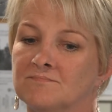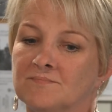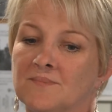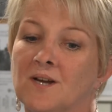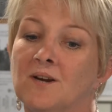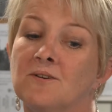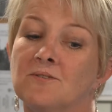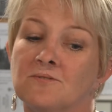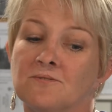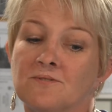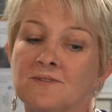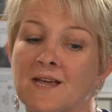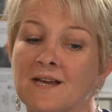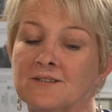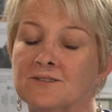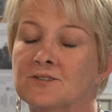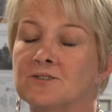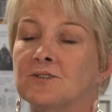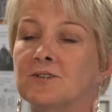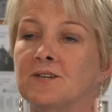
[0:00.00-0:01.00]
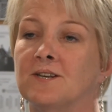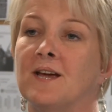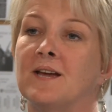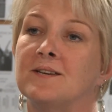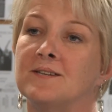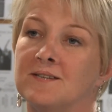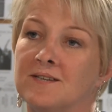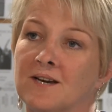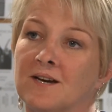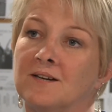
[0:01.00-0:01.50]
Oh, that's a good
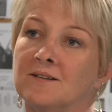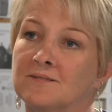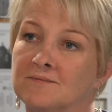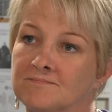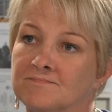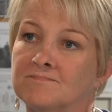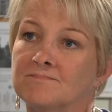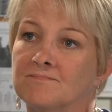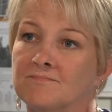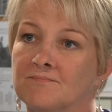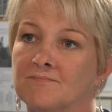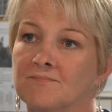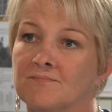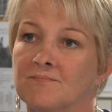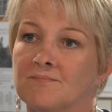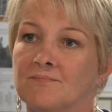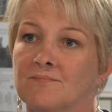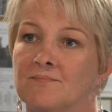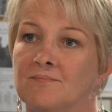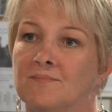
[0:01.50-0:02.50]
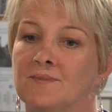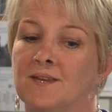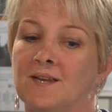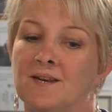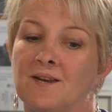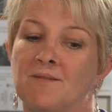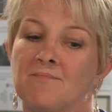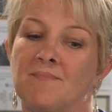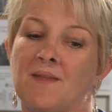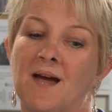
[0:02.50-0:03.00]
idea.
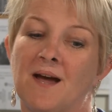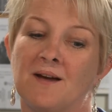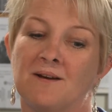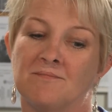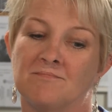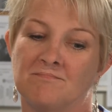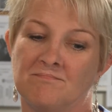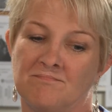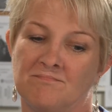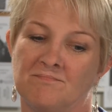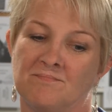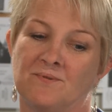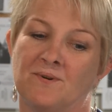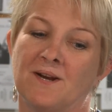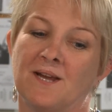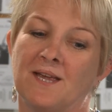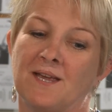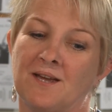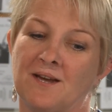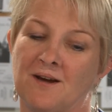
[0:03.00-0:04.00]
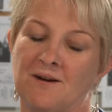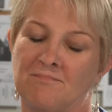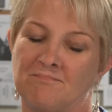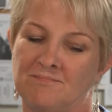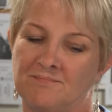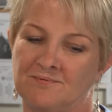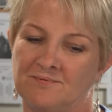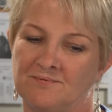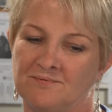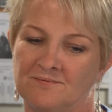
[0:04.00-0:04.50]
Then I'm not bringing up
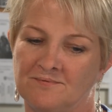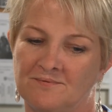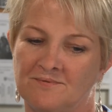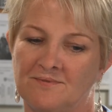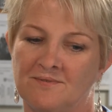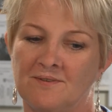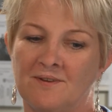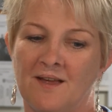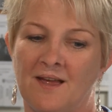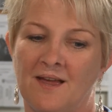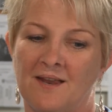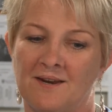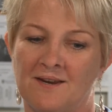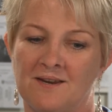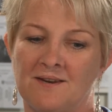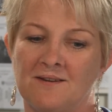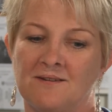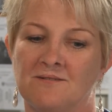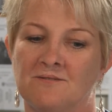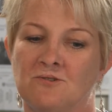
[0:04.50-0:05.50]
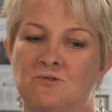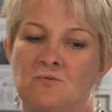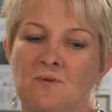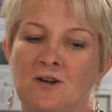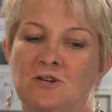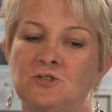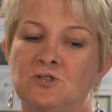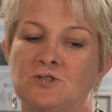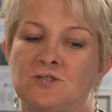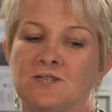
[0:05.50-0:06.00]
any
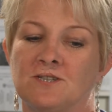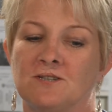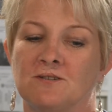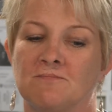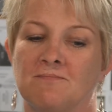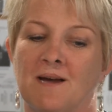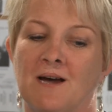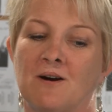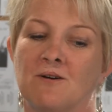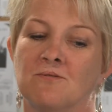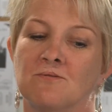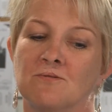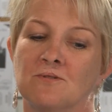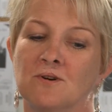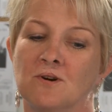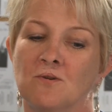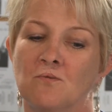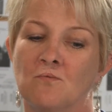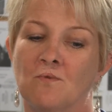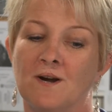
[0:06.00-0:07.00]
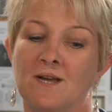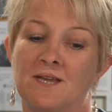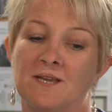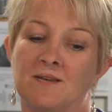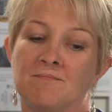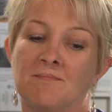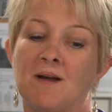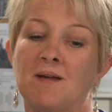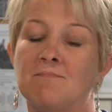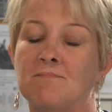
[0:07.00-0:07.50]
question about what he
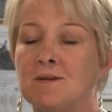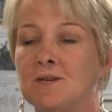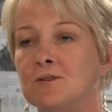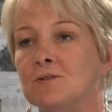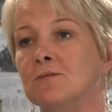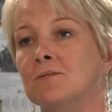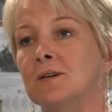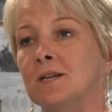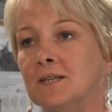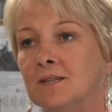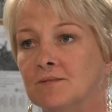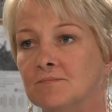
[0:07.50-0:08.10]
might be doing.